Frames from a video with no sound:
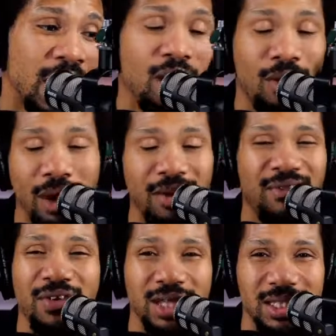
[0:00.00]
Oh, and I
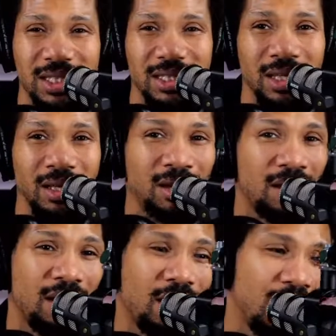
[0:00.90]
forgot Disney.
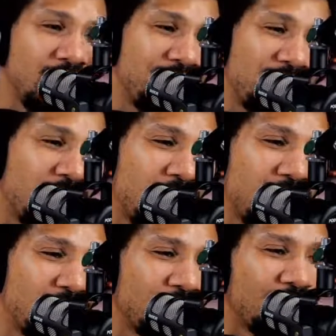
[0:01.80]
Oh, I can't forget.
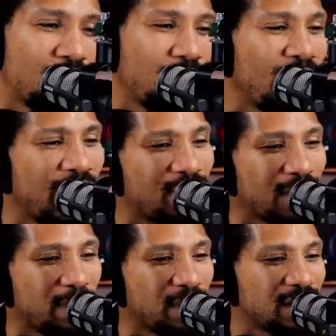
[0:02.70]
Oh no, why am I
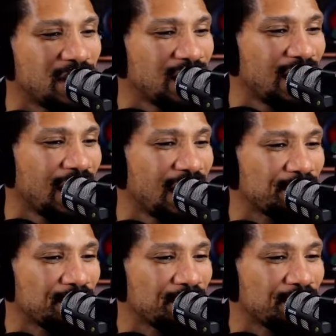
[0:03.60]
going to put Disney here?